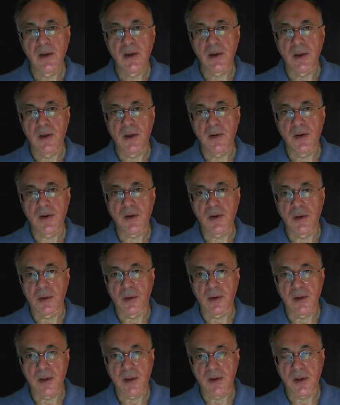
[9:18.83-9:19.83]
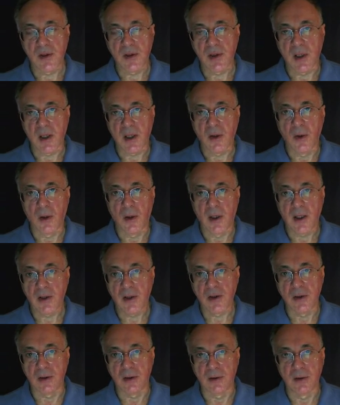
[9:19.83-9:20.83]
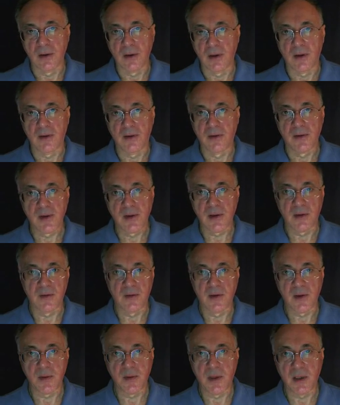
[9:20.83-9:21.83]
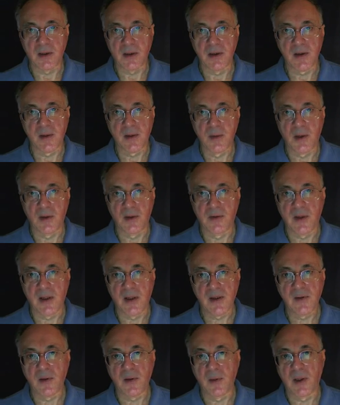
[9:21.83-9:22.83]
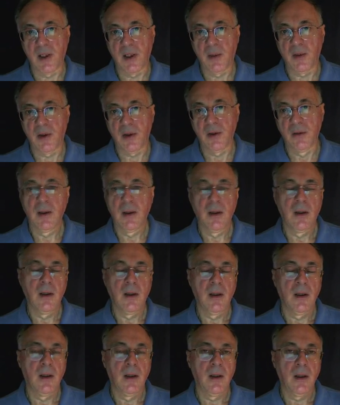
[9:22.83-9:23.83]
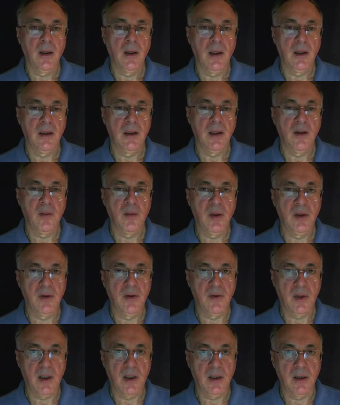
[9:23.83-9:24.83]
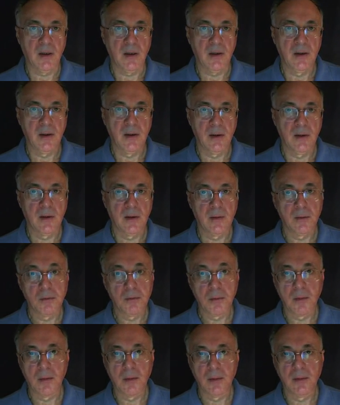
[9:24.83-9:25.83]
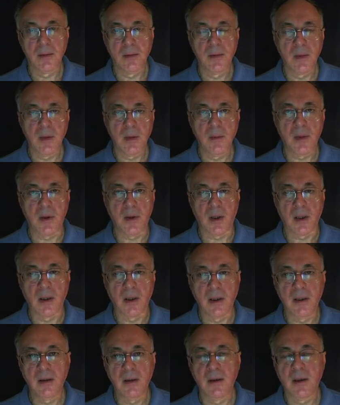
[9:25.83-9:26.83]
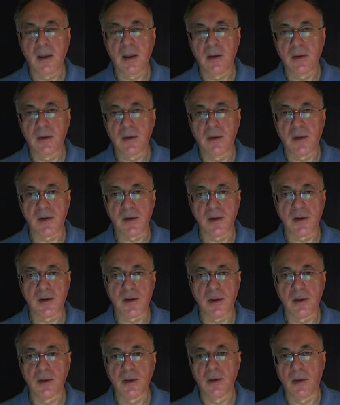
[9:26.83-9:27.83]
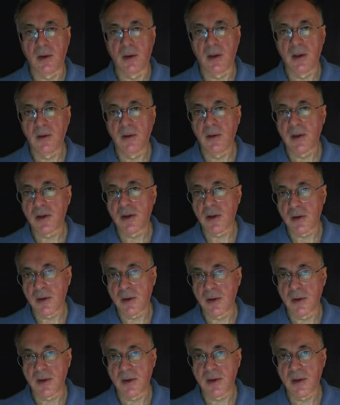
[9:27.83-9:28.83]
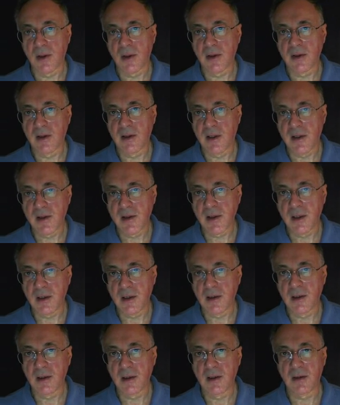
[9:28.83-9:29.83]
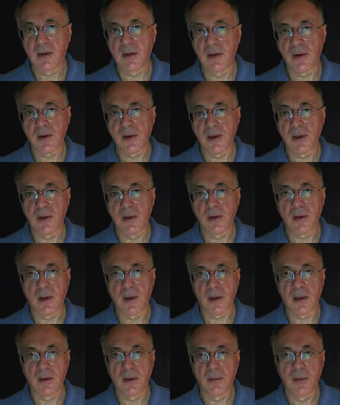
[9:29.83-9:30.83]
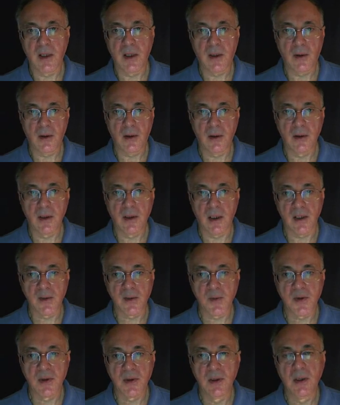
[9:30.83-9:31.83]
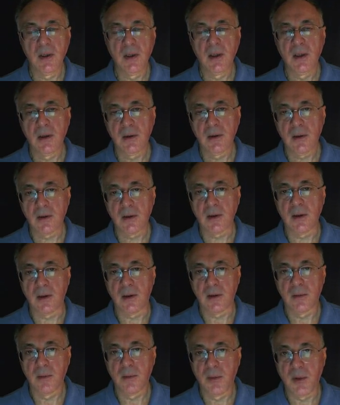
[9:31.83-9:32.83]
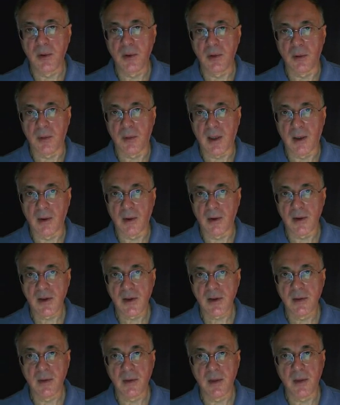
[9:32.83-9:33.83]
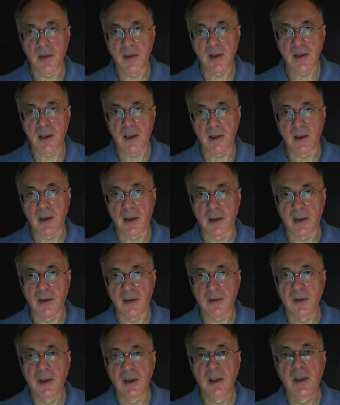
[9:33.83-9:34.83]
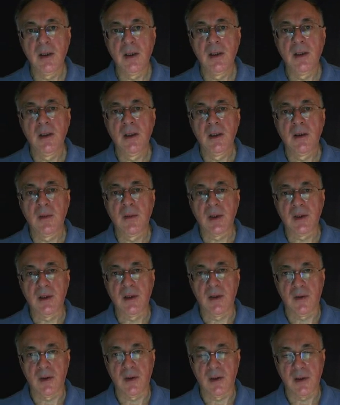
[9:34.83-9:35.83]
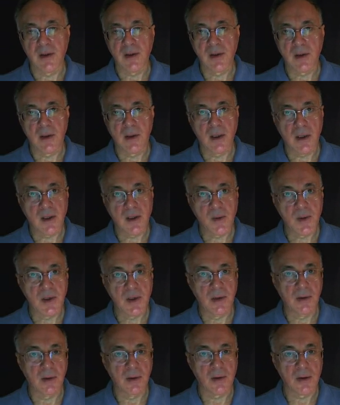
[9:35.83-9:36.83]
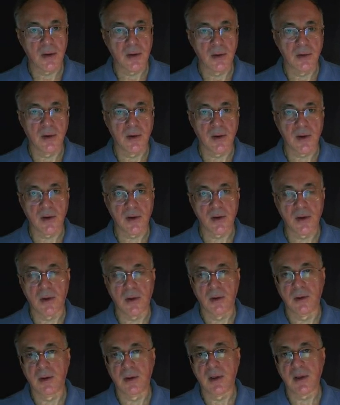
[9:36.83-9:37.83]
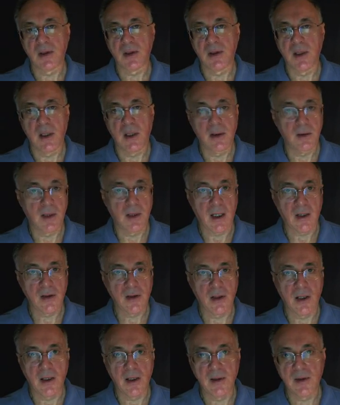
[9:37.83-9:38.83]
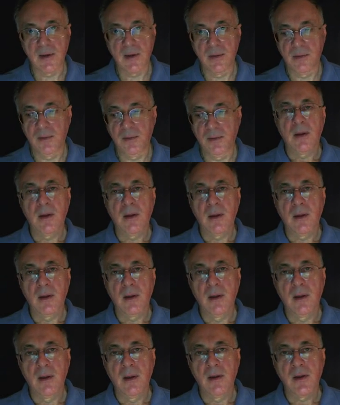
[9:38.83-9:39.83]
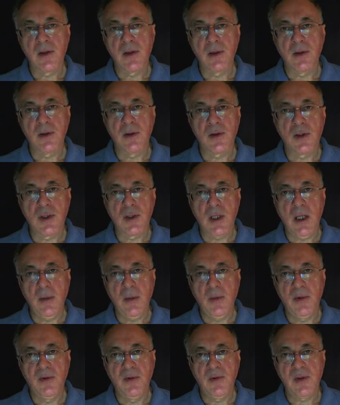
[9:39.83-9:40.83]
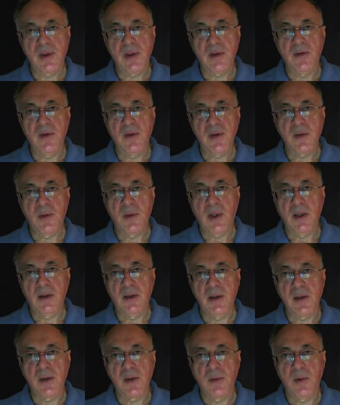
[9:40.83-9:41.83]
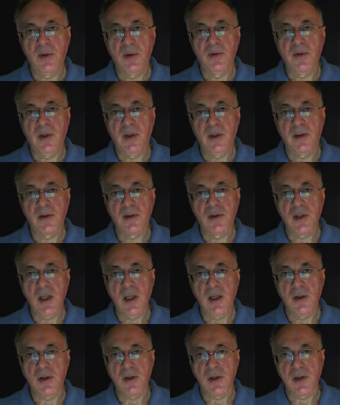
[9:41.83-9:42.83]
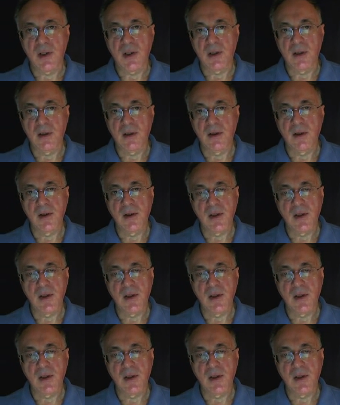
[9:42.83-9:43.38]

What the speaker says: So here is just a collection of surface brightness profiles from Hubble, and they have been divided empirically into those that show core, which are shown solid lines here, and those that look like power law cusps, not in pure power laws, maybe slightly curved, but nevertheless the cusps, and those are shown as the dashed lines. So the shape of the surface brightness profile changes at